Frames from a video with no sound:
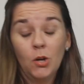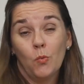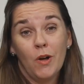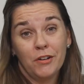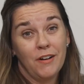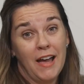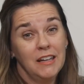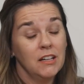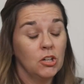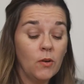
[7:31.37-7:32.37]
While you're at
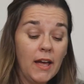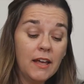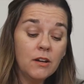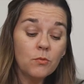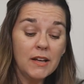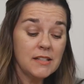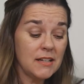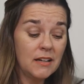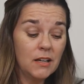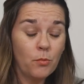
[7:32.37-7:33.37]
it, go ahead and write
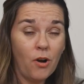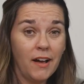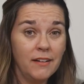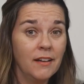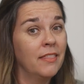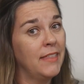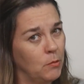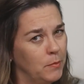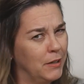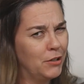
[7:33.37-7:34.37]
study abroad. That
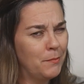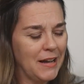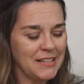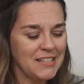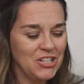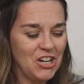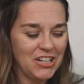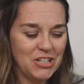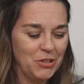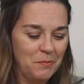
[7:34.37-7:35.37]
would be a good box to check
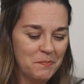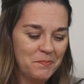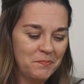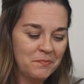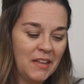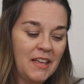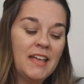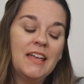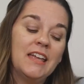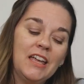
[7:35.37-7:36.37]
too.
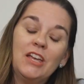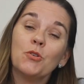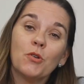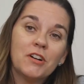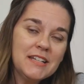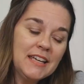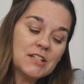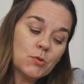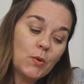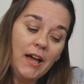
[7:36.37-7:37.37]
In order to get
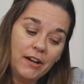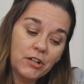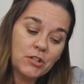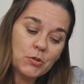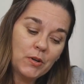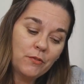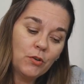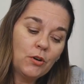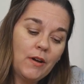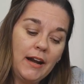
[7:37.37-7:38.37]
to 124
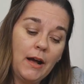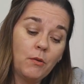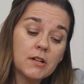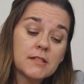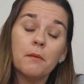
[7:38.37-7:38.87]
credit hours,